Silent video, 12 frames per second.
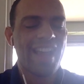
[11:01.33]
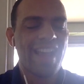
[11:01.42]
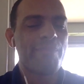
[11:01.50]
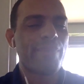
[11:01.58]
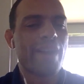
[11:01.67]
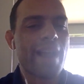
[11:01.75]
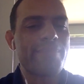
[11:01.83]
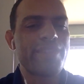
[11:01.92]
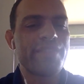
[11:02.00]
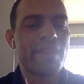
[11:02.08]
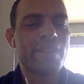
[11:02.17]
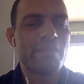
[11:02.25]
And perhaps
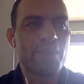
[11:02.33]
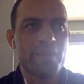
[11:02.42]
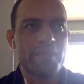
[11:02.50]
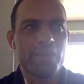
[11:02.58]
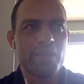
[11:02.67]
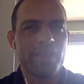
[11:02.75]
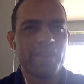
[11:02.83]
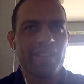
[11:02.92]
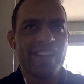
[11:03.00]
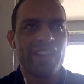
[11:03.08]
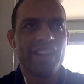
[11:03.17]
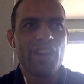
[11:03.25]
even more
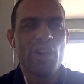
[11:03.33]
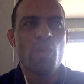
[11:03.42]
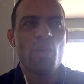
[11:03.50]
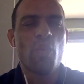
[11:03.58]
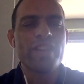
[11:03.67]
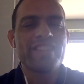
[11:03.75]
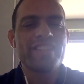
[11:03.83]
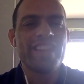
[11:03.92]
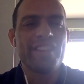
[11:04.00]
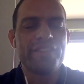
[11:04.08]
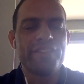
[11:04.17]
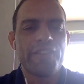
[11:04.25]
importantly, what's the
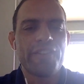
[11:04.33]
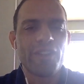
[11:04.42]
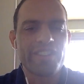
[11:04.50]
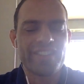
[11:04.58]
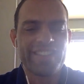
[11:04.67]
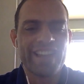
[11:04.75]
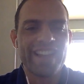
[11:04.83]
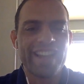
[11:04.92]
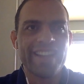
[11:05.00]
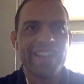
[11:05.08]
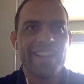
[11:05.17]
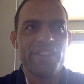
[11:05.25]
default
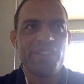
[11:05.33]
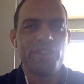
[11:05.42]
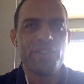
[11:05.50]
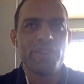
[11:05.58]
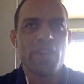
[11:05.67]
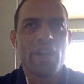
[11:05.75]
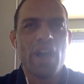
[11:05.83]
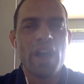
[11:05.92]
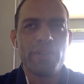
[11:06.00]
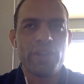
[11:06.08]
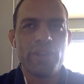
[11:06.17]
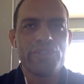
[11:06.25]
setting? Do
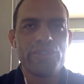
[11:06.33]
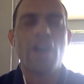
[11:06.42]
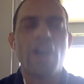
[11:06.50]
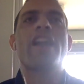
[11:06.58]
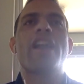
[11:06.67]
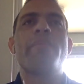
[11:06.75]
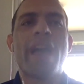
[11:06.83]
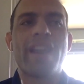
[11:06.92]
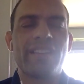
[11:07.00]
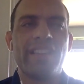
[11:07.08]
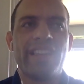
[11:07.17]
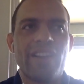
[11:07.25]
users
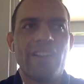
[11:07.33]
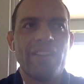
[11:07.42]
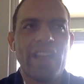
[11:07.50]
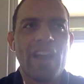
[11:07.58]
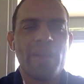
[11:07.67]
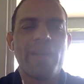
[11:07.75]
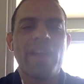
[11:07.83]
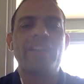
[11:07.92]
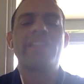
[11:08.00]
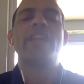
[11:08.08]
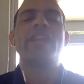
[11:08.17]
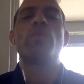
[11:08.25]
automatically
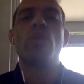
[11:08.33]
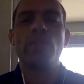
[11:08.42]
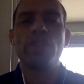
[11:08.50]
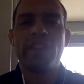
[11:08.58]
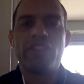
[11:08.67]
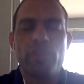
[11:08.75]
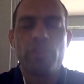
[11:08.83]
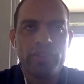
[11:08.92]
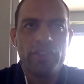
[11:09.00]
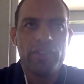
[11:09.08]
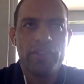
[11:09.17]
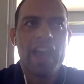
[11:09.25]
enrolled in this, or
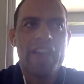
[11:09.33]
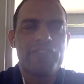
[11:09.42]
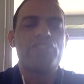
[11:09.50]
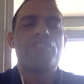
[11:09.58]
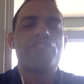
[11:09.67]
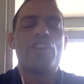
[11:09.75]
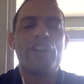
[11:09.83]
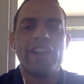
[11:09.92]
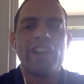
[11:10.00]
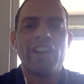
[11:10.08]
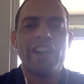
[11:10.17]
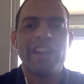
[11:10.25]
do they have to turn it
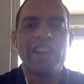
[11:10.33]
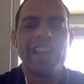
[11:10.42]
on?